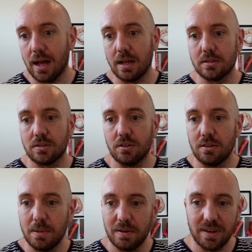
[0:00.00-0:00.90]
So a
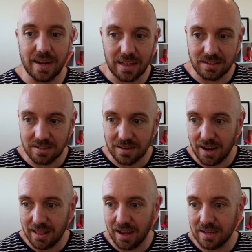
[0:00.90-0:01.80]
bit of analysis
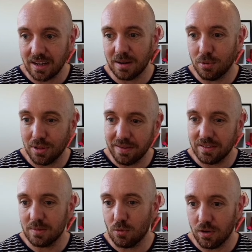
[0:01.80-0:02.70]
guidelines. I could probably give it
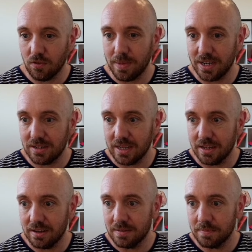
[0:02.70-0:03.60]
some more information
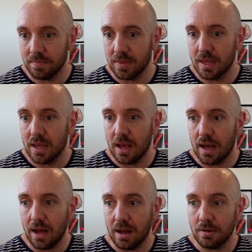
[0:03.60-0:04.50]
here.
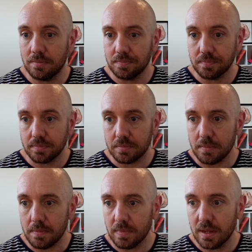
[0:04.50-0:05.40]

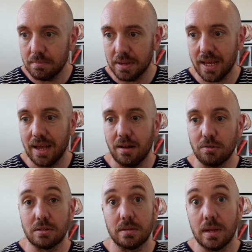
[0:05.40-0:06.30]
But yeah,
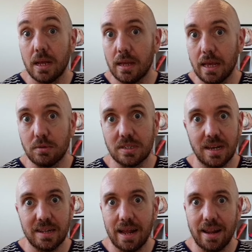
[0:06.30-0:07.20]
it was
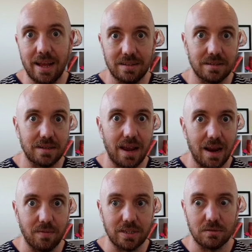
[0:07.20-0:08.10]
sending out answers to
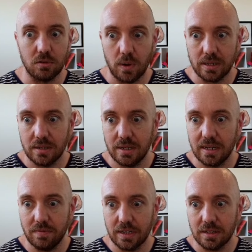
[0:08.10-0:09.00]
every single question
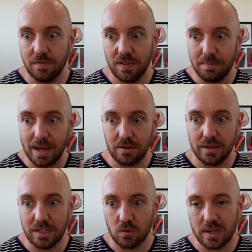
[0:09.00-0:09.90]
individually, feedback on
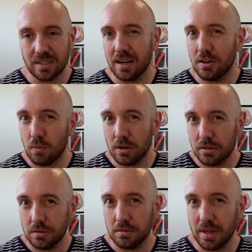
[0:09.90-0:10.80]
each question. I don't want it to
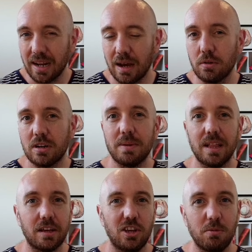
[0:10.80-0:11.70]
do that. I want it to be like
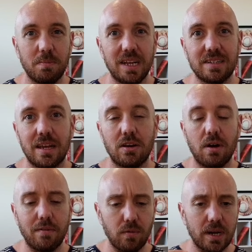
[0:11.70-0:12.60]
a human being saying, "Oh,
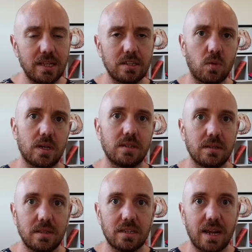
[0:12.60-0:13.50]
I've read these questions
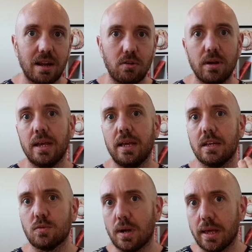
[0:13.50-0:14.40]
in this category.
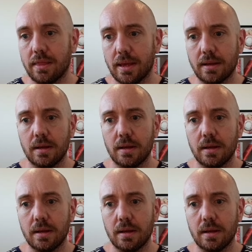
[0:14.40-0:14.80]
Here's what I think."